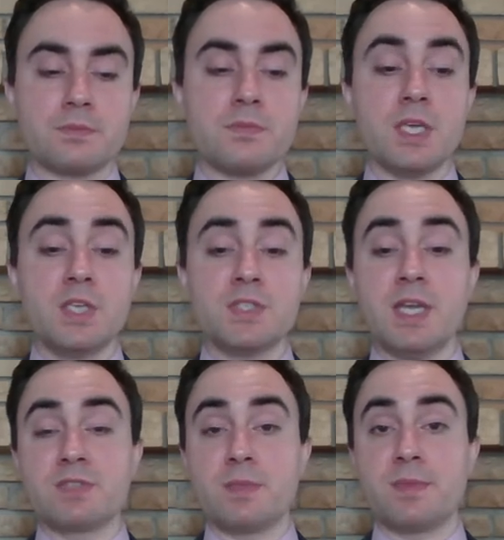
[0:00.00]
He's going to
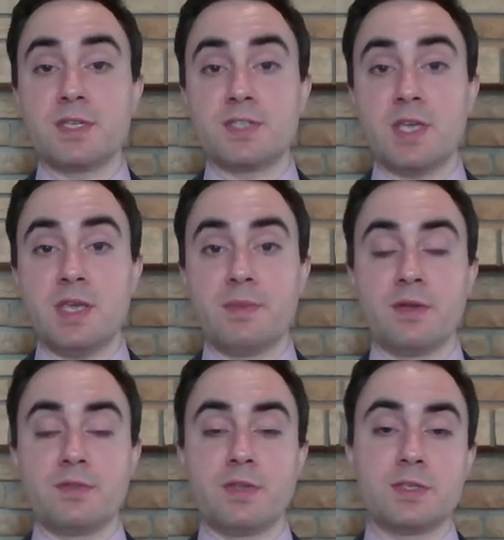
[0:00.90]
have something to say
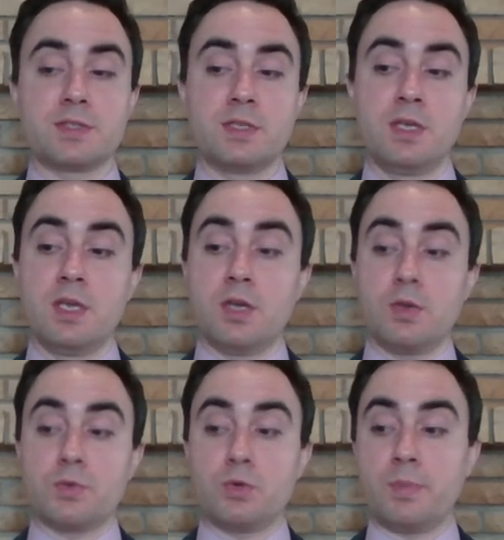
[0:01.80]
about this.
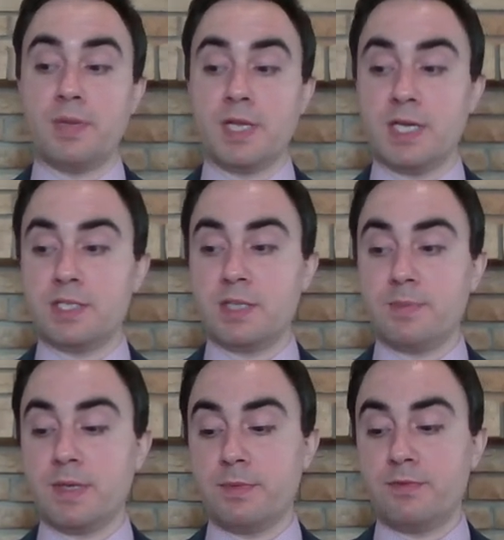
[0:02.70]
To reply to the
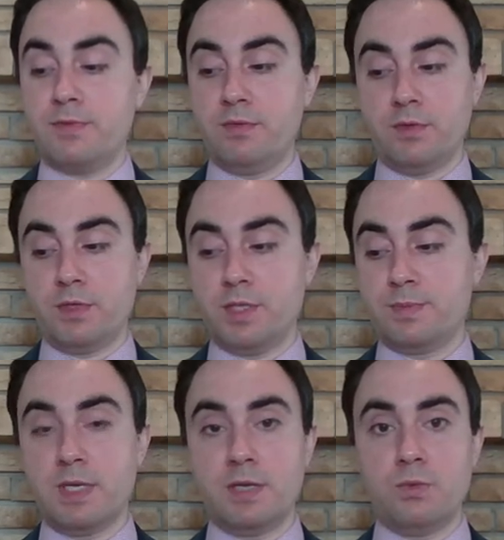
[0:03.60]
problem of evil has
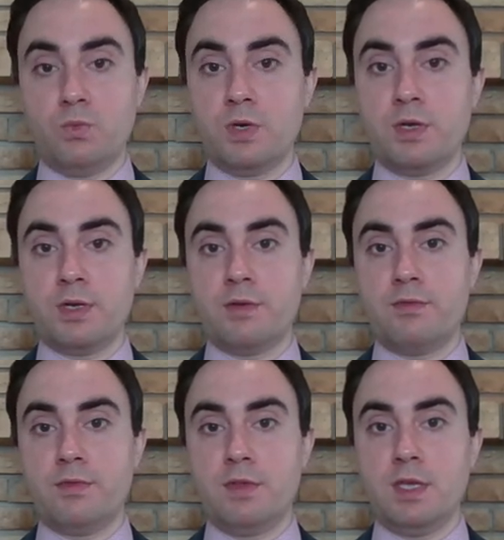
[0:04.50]
been one of
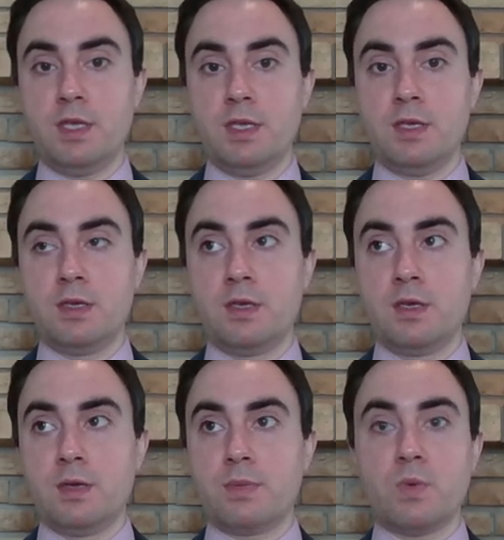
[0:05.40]
the
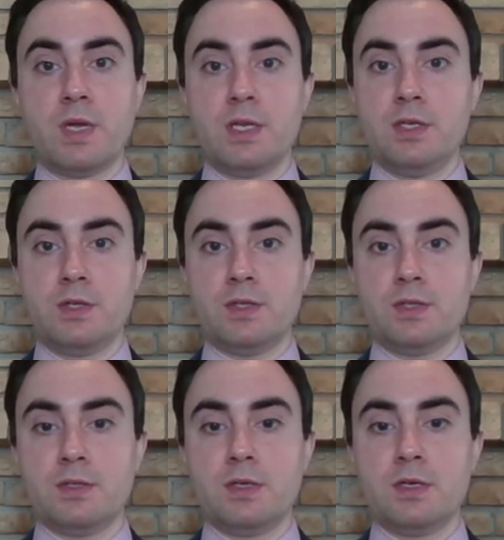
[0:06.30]
perennial
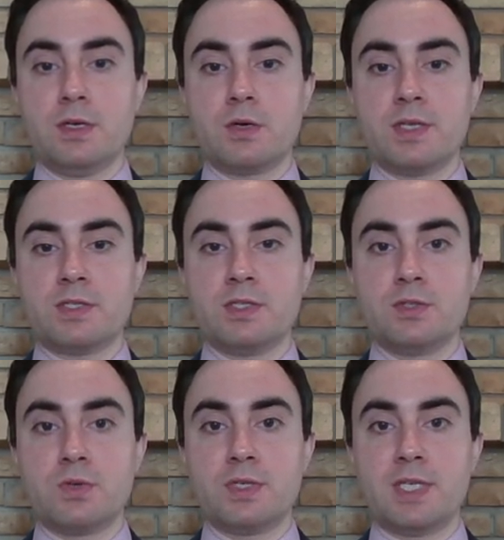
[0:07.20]
questions
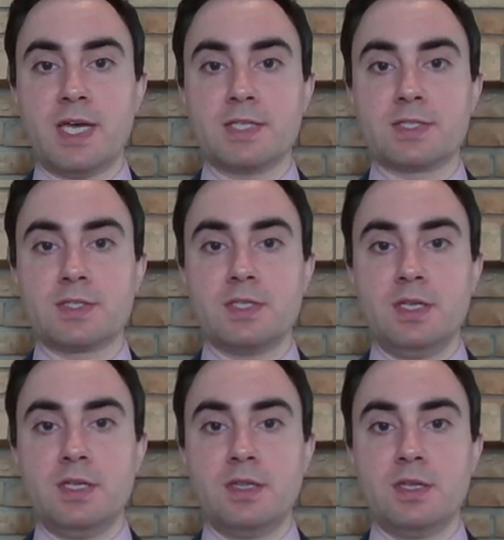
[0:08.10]
or tasks
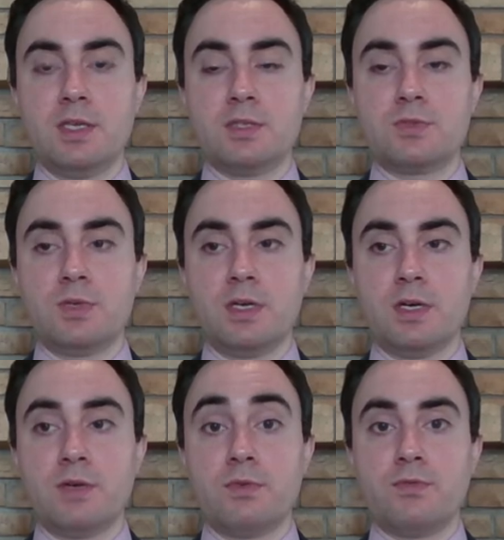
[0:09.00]
in the history
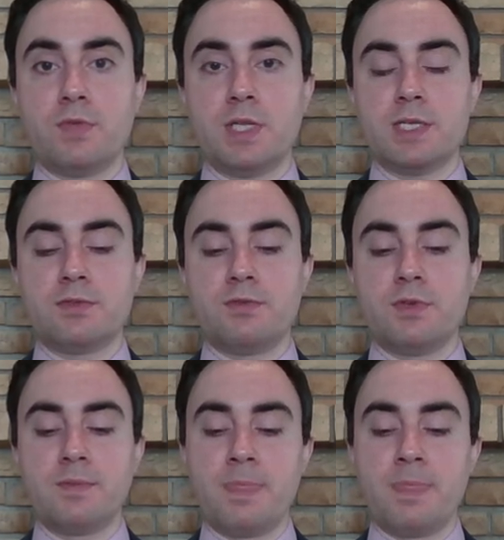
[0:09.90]
of philosophy.